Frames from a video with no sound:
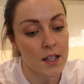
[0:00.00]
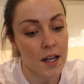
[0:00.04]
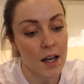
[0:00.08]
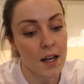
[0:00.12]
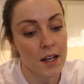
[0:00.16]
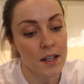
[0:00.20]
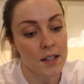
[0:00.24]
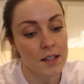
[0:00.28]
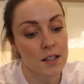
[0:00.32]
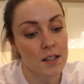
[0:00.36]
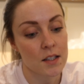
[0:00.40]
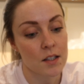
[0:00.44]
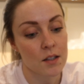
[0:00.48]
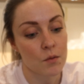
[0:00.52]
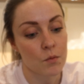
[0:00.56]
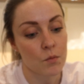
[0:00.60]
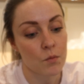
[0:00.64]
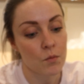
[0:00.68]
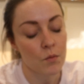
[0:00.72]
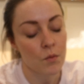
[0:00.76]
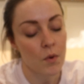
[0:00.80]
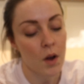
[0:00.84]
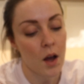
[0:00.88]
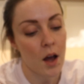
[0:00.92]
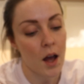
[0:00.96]
test,
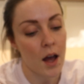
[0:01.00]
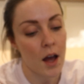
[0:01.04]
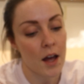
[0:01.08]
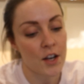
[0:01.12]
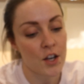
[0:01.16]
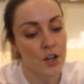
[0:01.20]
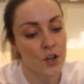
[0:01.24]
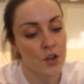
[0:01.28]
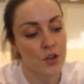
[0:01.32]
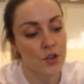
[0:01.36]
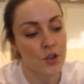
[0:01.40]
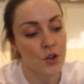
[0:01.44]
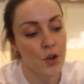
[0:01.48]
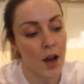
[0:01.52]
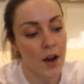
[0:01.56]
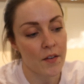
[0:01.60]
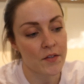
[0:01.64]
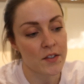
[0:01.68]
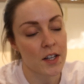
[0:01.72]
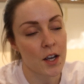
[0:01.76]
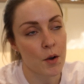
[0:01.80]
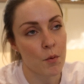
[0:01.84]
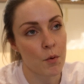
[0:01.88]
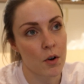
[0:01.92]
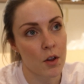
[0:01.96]
and you have
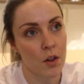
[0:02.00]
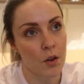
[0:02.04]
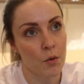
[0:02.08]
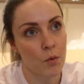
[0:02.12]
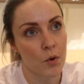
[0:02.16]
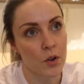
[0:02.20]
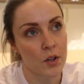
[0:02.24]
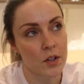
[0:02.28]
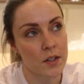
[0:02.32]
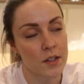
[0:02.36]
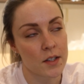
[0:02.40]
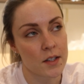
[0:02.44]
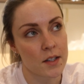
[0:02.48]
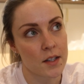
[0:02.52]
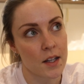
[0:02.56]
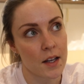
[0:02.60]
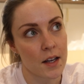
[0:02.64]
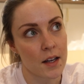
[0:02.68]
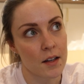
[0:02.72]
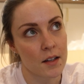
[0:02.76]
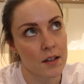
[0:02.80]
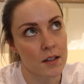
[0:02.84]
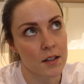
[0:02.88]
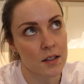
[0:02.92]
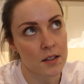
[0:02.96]
to get one of the ones
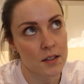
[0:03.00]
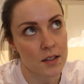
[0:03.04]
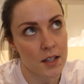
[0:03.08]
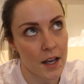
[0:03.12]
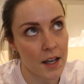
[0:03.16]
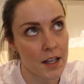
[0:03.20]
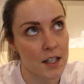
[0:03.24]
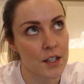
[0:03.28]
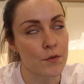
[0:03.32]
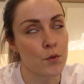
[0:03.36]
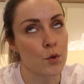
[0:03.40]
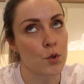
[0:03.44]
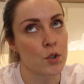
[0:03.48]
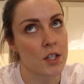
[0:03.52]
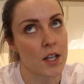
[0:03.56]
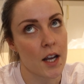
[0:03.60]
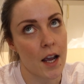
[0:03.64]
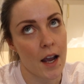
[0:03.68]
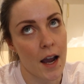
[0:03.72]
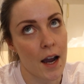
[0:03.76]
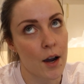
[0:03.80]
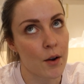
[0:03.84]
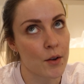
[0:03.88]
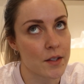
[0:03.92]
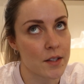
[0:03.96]
that takes
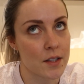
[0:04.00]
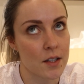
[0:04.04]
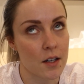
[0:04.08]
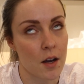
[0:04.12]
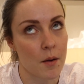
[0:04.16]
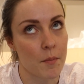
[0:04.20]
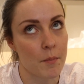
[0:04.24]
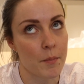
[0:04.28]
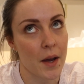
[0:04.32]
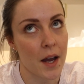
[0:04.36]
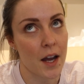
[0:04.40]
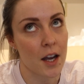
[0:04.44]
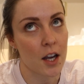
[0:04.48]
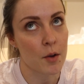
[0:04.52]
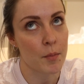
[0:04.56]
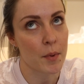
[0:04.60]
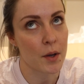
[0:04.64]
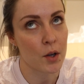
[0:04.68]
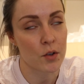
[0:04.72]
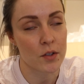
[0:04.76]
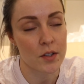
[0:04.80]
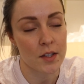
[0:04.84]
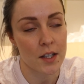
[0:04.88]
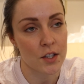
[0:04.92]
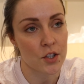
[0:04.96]
48 hours to come back
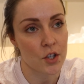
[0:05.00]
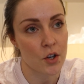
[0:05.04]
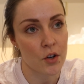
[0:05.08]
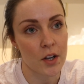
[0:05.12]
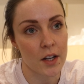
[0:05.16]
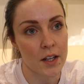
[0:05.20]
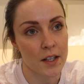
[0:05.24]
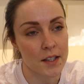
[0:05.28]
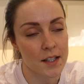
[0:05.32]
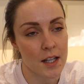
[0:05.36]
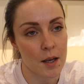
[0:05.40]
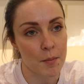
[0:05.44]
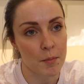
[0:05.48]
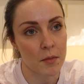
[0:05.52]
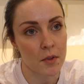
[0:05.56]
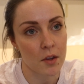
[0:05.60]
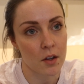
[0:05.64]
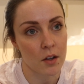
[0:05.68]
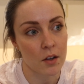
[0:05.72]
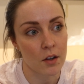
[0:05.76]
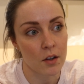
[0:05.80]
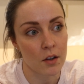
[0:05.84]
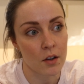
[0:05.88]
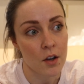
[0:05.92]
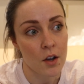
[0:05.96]
because they don't accept
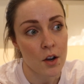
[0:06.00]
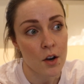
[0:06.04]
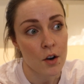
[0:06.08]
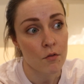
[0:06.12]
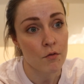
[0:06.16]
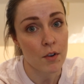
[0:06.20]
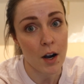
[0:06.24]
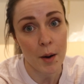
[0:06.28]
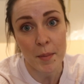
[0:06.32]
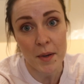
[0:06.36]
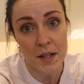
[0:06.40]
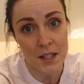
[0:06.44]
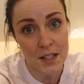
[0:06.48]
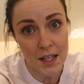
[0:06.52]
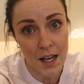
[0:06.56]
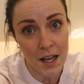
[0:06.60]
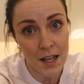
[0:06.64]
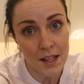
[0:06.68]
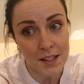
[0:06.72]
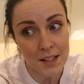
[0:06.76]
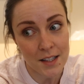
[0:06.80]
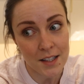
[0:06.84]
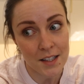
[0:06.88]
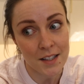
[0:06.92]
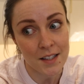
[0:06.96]
the rapid
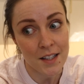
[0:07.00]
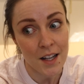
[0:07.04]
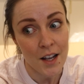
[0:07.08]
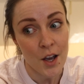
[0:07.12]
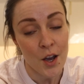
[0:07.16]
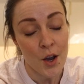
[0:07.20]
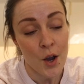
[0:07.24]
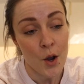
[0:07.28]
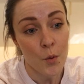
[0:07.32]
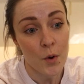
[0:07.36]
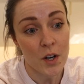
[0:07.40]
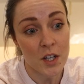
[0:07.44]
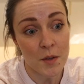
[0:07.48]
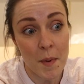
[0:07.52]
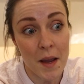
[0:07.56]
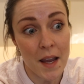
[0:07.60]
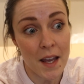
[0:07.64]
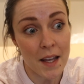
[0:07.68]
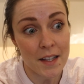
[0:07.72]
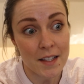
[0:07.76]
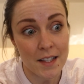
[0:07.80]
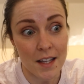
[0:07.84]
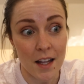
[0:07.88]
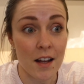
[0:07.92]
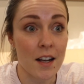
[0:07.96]
tests, which
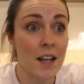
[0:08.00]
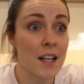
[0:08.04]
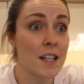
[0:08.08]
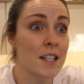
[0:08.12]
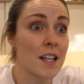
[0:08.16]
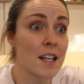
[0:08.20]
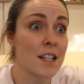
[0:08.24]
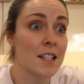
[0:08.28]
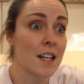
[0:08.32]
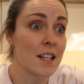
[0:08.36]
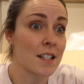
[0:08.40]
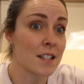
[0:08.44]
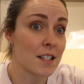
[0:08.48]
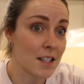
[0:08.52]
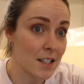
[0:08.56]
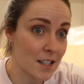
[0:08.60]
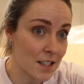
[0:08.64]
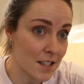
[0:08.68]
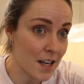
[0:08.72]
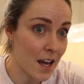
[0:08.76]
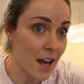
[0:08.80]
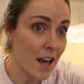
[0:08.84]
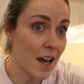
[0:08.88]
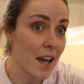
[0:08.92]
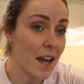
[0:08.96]
means that I need to get tested
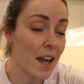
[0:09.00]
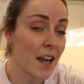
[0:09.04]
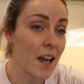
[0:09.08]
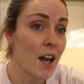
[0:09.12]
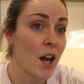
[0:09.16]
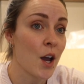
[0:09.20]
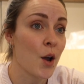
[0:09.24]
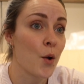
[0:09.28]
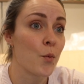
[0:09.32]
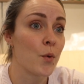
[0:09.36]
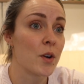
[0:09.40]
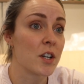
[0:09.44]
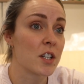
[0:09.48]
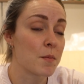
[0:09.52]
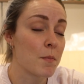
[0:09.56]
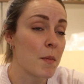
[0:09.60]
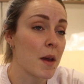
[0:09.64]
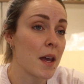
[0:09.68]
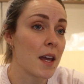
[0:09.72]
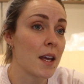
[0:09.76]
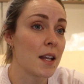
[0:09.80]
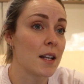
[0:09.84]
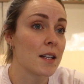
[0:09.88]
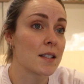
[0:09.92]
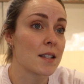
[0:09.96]
today, which
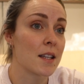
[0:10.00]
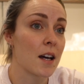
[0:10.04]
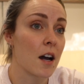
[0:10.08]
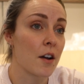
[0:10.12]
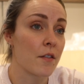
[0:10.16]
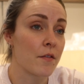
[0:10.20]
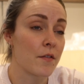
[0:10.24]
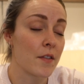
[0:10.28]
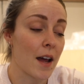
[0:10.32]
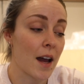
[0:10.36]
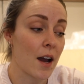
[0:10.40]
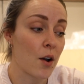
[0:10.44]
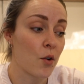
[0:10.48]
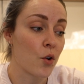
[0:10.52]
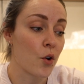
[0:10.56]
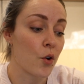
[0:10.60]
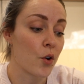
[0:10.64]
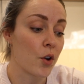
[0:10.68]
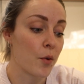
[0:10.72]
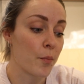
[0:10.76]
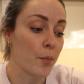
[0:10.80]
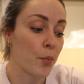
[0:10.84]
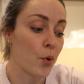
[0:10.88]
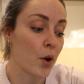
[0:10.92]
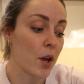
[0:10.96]
means that I've now got
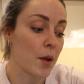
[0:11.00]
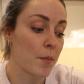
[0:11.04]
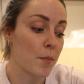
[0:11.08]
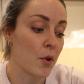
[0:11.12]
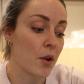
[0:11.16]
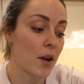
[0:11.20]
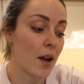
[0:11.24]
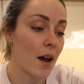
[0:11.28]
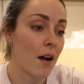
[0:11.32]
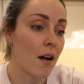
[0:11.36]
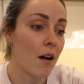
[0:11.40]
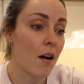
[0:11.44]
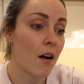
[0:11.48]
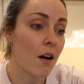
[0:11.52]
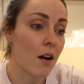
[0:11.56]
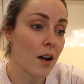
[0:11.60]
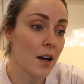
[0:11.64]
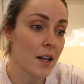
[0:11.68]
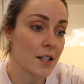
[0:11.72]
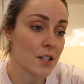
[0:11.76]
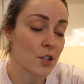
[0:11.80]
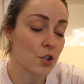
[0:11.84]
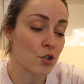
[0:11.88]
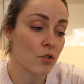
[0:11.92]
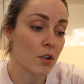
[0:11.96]
an appointment at
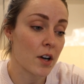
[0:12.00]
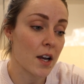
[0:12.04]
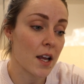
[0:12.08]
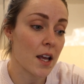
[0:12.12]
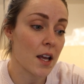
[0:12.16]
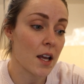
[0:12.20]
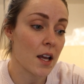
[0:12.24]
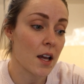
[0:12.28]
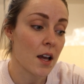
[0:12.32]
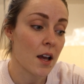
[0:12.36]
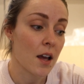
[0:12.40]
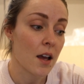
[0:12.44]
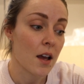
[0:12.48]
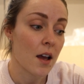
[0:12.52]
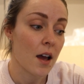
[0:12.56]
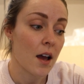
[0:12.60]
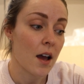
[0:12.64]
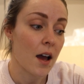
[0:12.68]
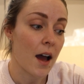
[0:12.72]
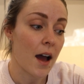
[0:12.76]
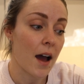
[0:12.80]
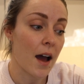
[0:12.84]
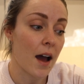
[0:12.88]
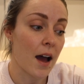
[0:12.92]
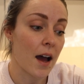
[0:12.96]
Harley Street
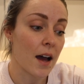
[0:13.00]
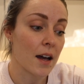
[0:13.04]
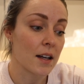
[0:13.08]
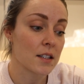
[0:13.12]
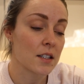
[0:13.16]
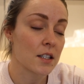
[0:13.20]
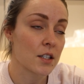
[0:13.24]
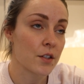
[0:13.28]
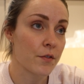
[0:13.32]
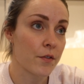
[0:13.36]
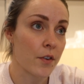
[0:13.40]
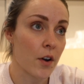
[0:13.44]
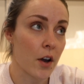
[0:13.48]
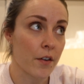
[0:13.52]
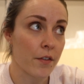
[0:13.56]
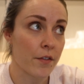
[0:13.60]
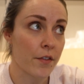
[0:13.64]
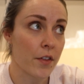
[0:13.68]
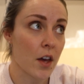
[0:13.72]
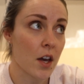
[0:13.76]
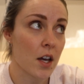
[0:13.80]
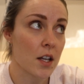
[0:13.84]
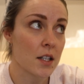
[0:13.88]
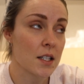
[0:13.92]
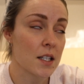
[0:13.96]
at
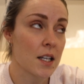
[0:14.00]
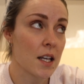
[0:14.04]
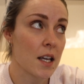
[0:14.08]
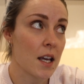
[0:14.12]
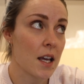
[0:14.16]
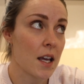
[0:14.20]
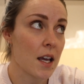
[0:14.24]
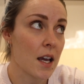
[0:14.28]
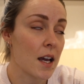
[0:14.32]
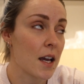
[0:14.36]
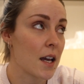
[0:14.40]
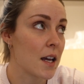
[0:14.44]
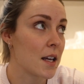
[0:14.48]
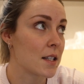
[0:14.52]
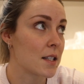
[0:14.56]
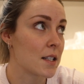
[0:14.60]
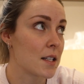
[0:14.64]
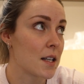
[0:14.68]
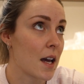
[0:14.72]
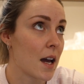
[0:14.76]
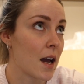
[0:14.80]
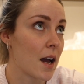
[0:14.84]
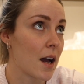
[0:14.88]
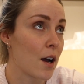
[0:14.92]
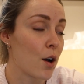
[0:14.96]
5:30. It is
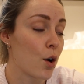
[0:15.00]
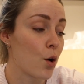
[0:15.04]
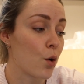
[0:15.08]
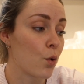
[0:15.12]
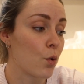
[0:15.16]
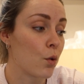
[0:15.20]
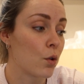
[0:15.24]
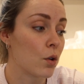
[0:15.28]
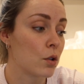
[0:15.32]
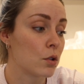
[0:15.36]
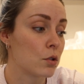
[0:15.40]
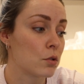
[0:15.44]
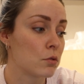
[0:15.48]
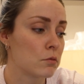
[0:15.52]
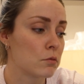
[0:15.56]
now